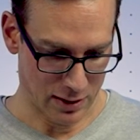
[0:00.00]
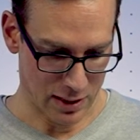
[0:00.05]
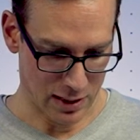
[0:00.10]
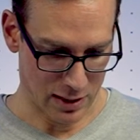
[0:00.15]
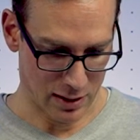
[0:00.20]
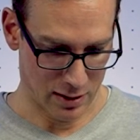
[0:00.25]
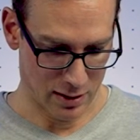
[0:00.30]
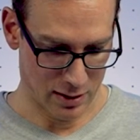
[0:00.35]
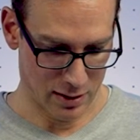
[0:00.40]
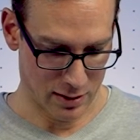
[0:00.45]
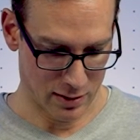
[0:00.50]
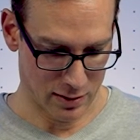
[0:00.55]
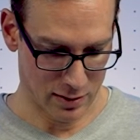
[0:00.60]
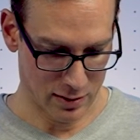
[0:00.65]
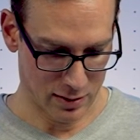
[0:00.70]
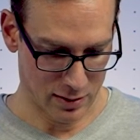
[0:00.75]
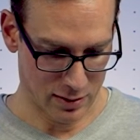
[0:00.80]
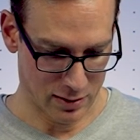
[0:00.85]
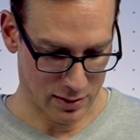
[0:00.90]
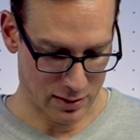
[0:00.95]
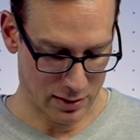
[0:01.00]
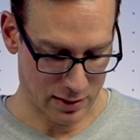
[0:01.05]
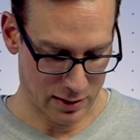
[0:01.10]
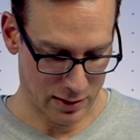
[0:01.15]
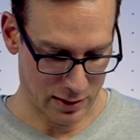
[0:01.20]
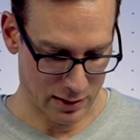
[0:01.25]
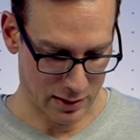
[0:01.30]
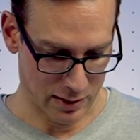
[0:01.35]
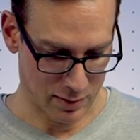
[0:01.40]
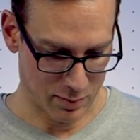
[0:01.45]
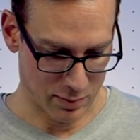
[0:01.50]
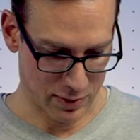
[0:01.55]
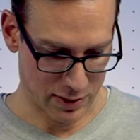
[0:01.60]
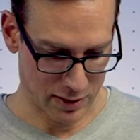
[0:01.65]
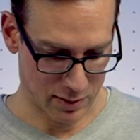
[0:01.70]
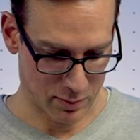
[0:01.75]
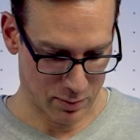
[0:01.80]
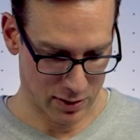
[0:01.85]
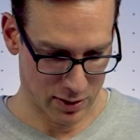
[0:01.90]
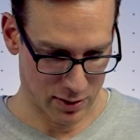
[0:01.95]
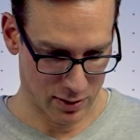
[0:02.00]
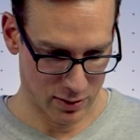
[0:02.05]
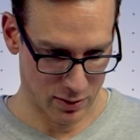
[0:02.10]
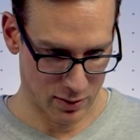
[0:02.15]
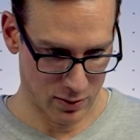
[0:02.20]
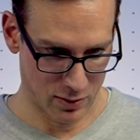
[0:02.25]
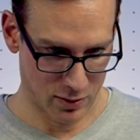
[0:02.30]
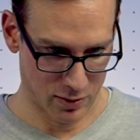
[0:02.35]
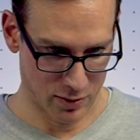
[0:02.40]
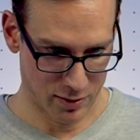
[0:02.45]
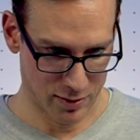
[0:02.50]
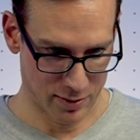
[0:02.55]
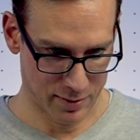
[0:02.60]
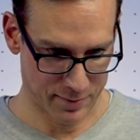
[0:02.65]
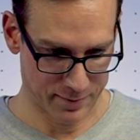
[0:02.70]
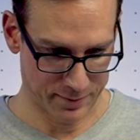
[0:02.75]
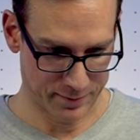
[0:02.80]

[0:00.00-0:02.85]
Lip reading: it in a slightly better pose.